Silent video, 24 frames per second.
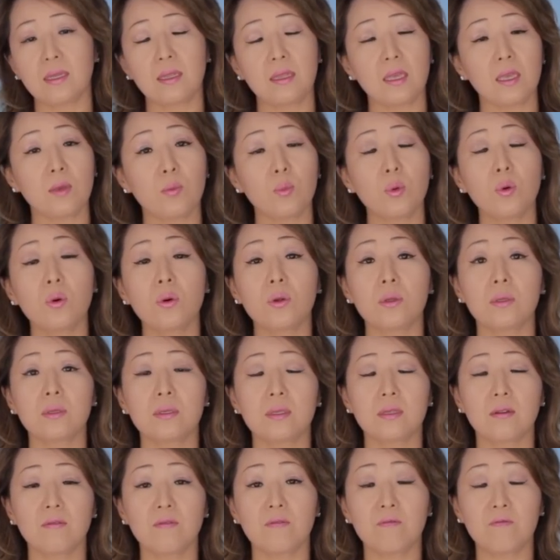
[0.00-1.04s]
and the
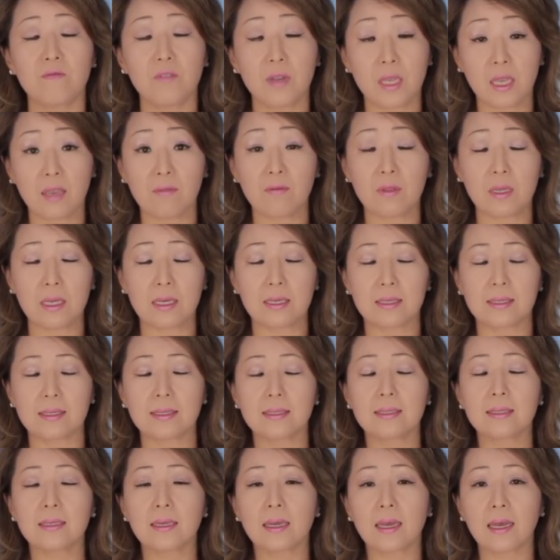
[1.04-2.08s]
importance of
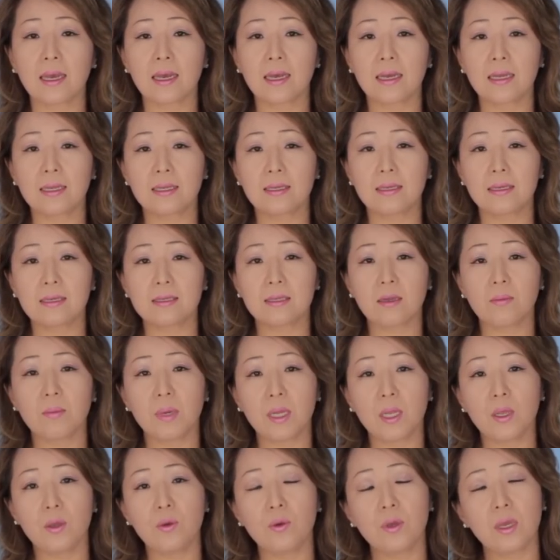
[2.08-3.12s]
forgiveness, and
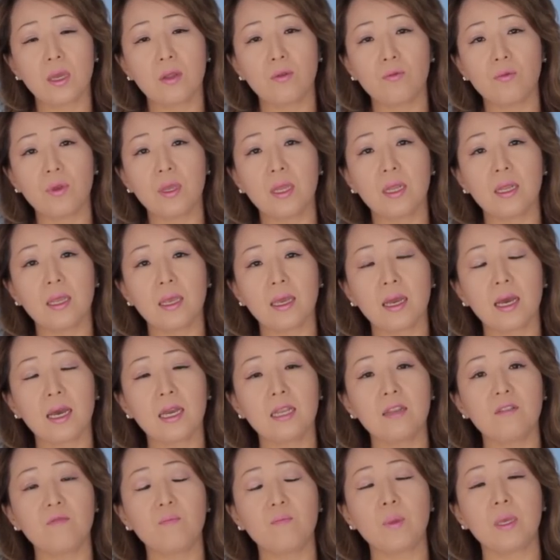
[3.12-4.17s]
somebody who can really
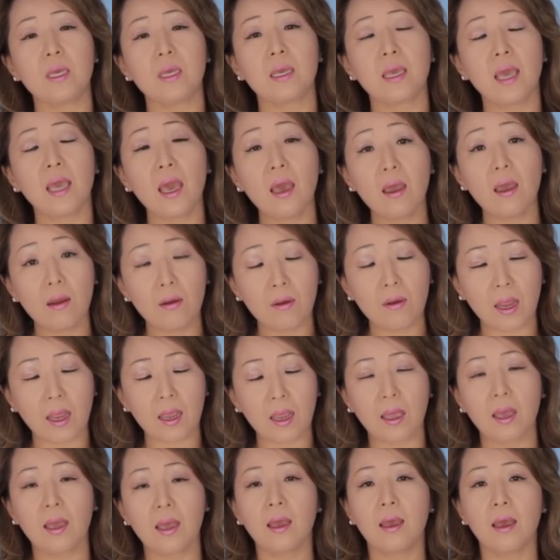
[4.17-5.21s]
kind of be
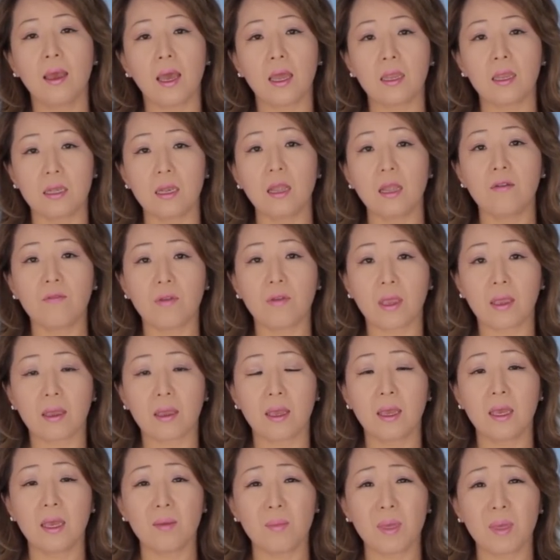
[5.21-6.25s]
caring and loving
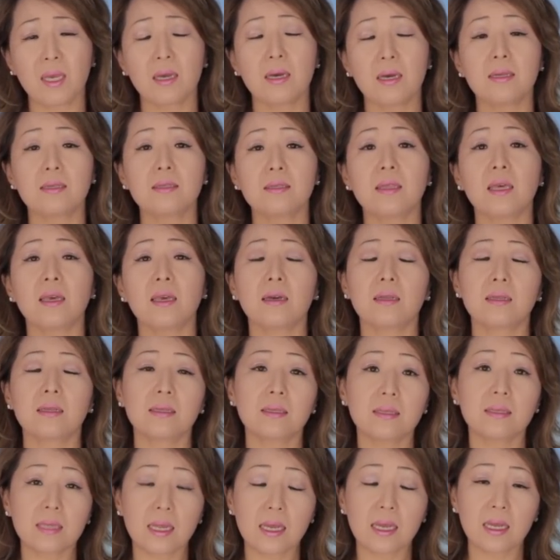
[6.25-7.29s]
because they
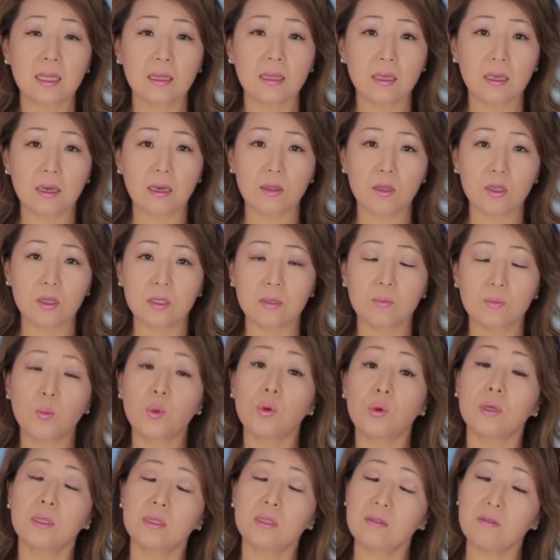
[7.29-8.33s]
understand the other's
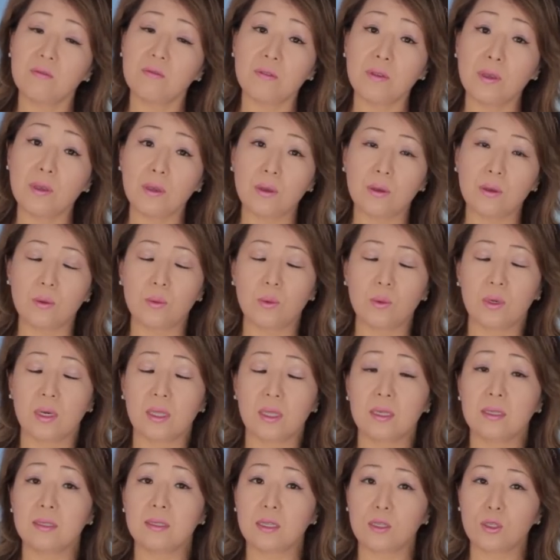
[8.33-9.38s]
points of view or
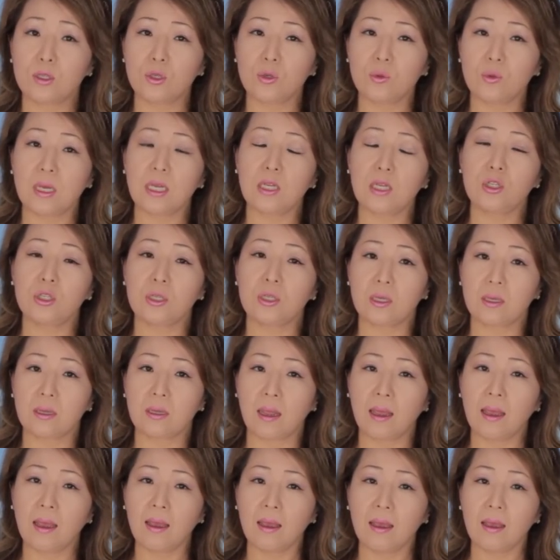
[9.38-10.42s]
the
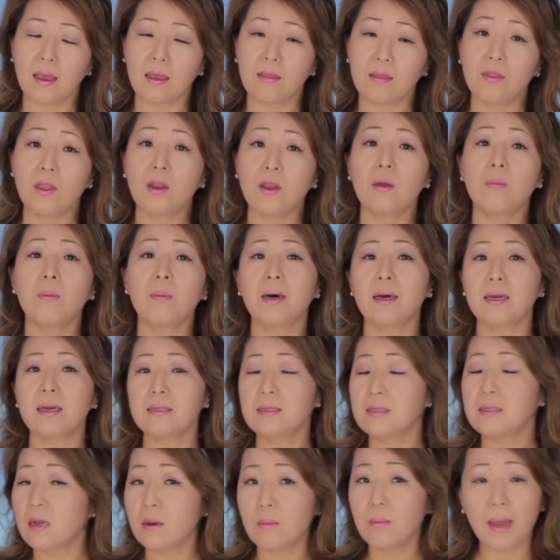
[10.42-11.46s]
situation, and thereby
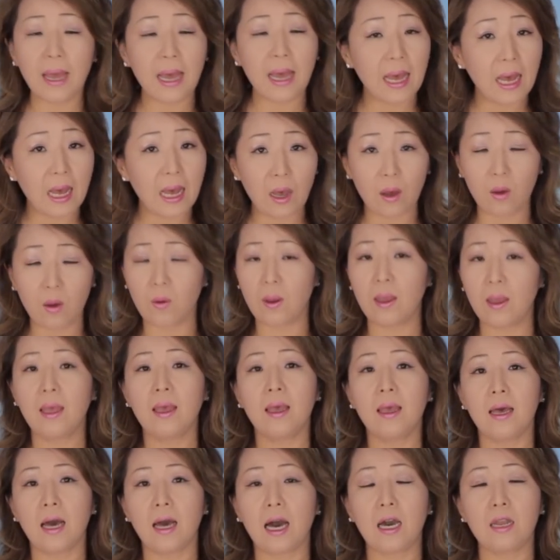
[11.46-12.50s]
somehow
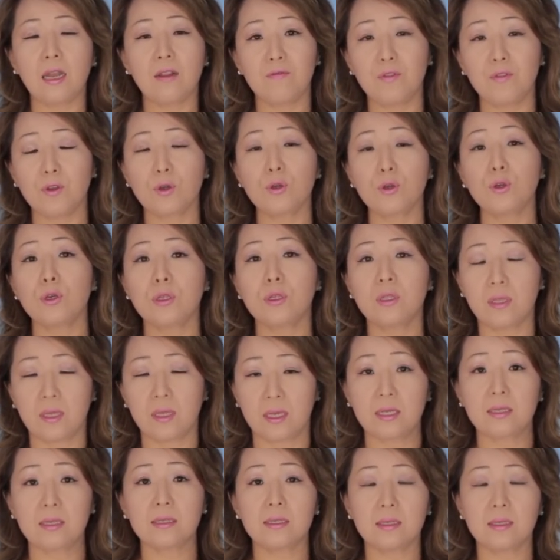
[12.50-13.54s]
out of the
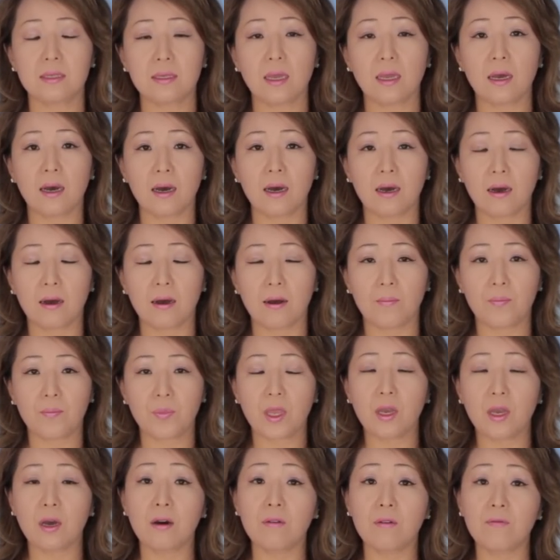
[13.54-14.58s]
goodness
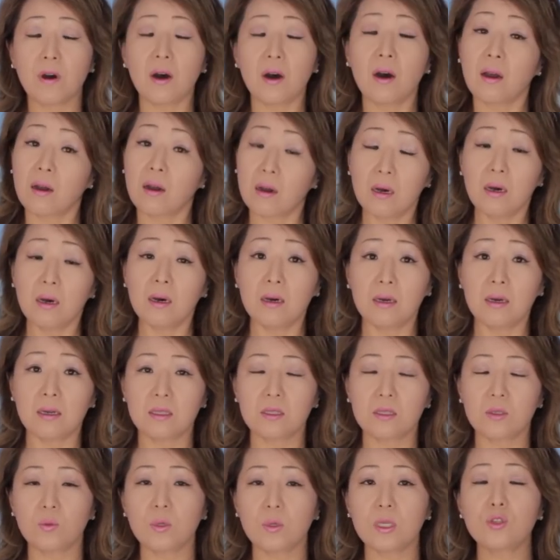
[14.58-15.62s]
of our
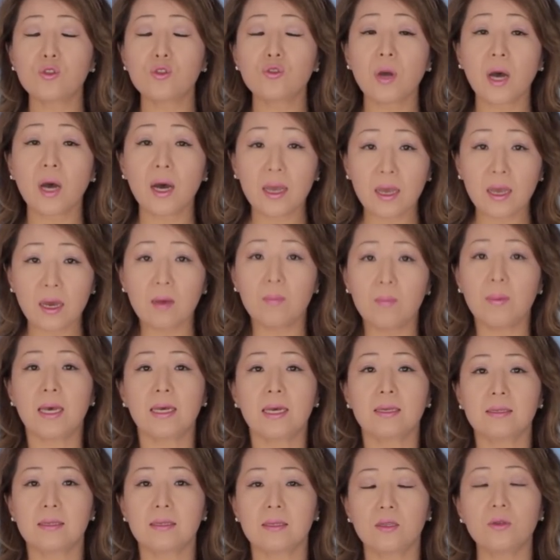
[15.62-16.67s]
hearts we try our
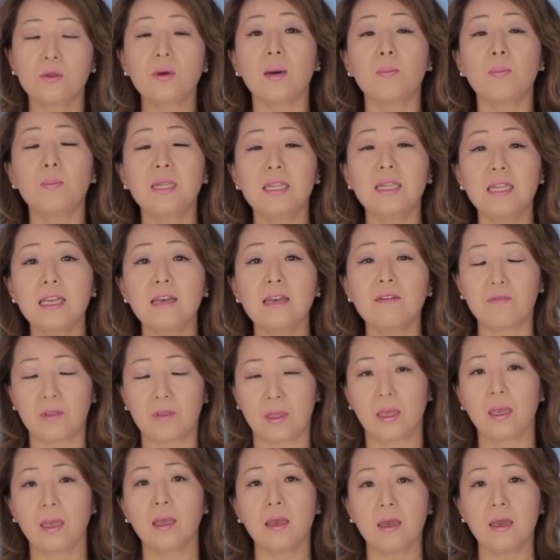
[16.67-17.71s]
best to uplift
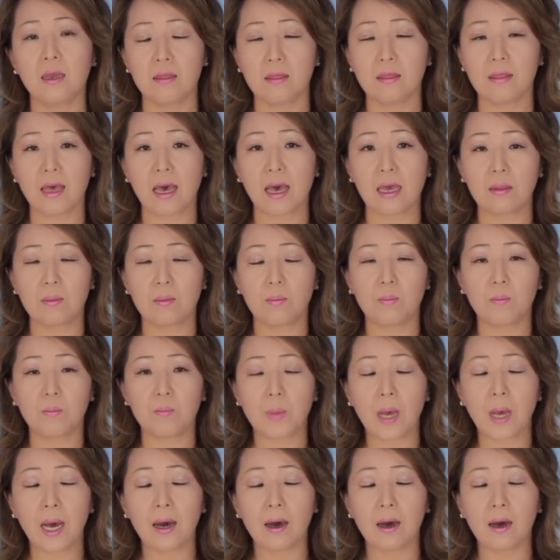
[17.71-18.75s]
that
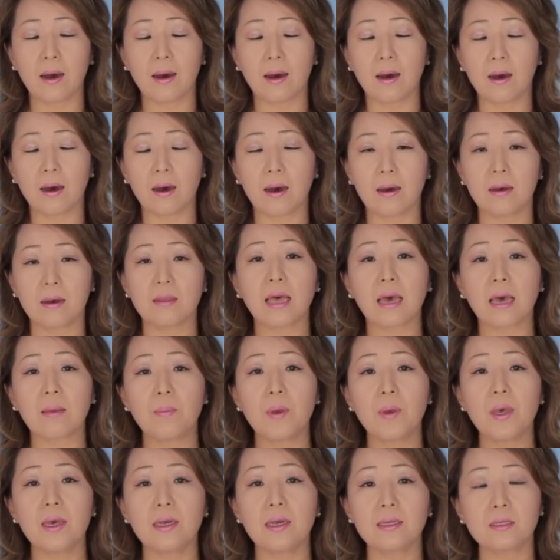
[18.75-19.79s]

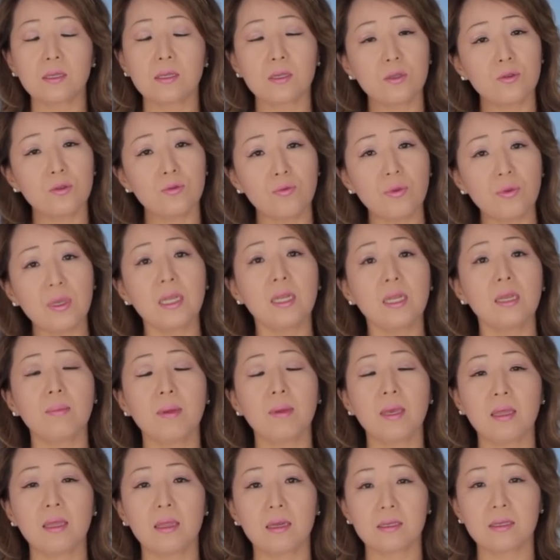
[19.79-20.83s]
person to really
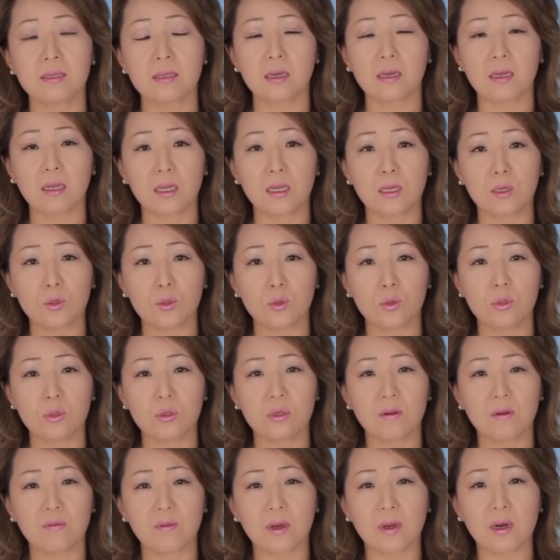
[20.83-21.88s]
be the son and a
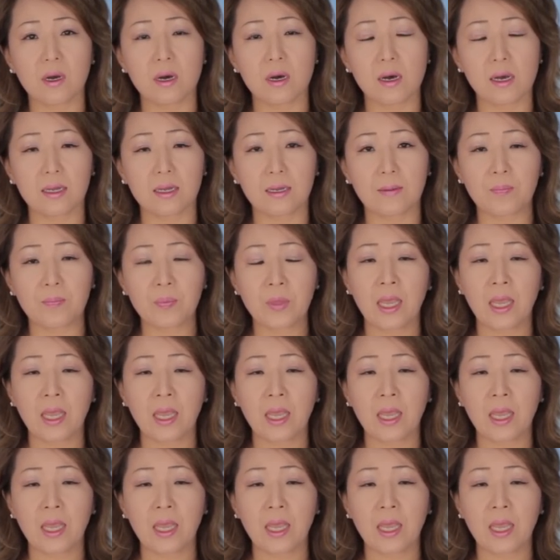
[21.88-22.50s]
daughter of God.